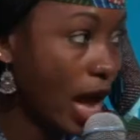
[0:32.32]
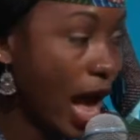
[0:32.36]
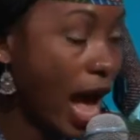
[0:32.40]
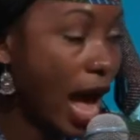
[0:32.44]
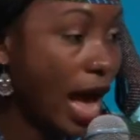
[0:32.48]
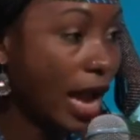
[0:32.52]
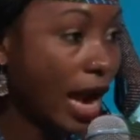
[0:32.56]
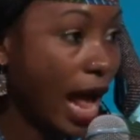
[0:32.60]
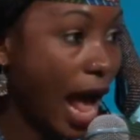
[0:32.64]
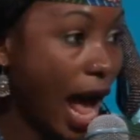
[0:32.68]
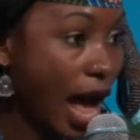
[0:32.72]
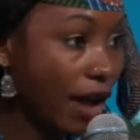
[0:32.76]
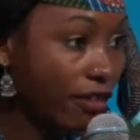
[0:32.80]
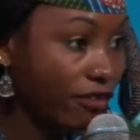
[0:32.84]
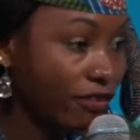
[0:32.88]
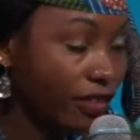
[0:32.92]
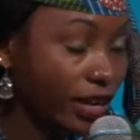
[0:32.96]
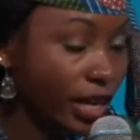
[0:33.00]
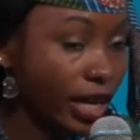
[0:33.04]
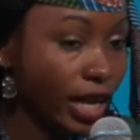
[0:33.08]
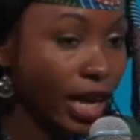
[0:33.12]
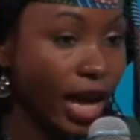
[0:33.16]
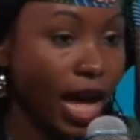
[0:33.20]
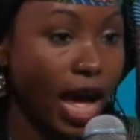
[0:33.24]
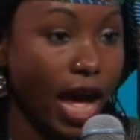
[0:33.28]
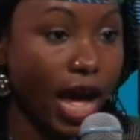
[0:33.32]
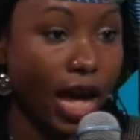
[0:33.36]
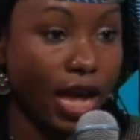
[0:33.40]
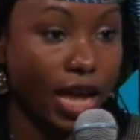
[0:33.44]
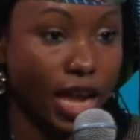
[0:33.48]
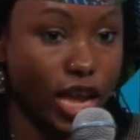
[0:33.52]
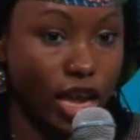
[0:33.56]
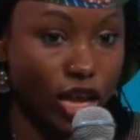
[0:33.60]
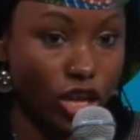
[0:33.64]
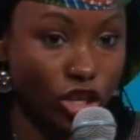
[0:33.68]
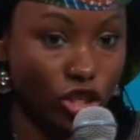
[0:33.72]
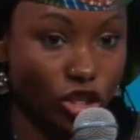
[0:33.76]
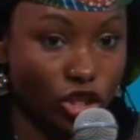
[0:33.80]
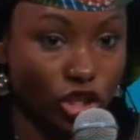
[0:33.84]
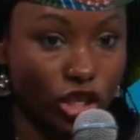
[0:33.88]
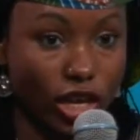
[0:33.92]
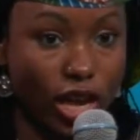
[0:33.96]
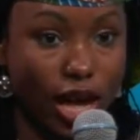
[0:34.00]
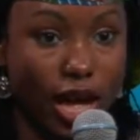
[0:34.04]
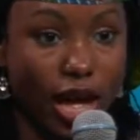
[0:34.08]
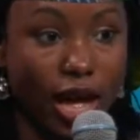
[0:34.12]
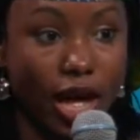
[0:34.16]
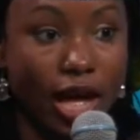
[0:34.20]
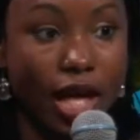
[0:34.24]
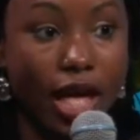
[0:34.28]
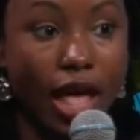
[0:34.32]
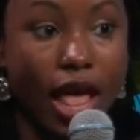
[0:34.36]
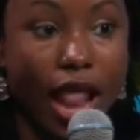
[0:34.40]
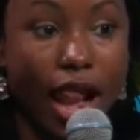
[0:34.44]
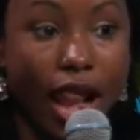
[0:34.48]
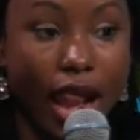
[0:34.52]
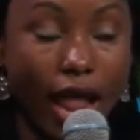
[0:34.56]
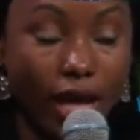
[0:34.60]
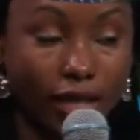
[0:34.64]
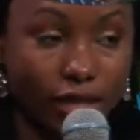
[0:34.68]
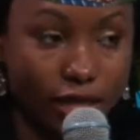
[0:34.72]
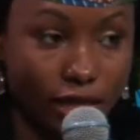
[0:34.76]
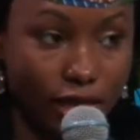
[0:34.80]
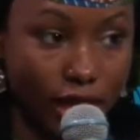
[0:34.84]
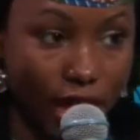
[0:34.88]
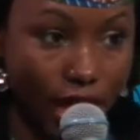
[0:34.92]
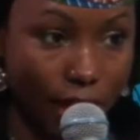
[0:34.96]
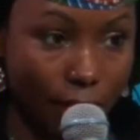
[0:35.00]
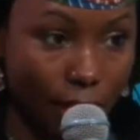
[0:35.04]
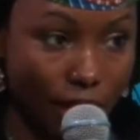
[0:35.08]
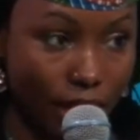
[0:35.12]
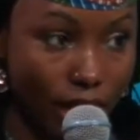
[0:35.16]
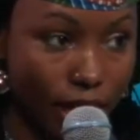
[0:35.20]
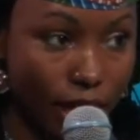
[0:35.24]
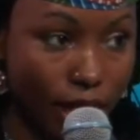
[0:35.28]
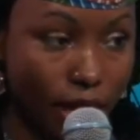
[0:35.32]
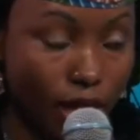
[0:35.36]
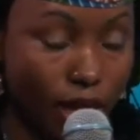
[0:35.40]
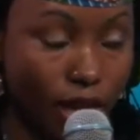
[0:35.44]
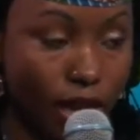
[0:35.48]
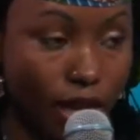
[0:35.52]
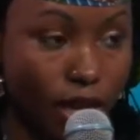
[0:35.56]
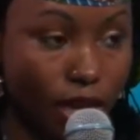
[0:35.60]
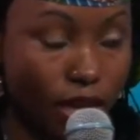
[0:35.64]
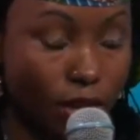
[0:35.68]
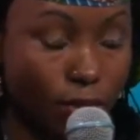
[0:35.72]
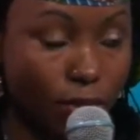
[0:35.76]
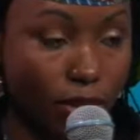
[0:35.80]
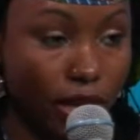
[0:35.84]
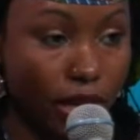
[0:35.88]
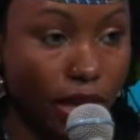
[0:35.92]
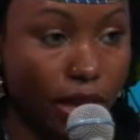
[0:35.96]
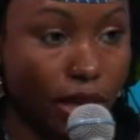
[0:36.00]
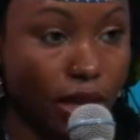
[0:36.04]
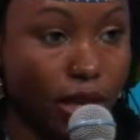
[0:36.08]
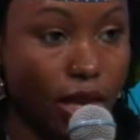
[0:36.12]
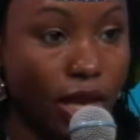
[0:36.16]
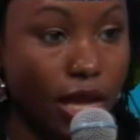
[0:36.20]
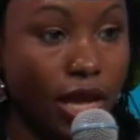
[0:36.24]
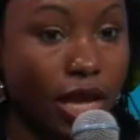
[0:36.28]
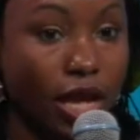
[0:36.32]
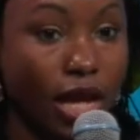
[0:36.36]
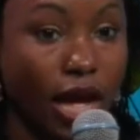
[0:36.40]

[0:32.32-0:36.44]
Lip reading: are Africa, Asia, Latin American, Caribbean,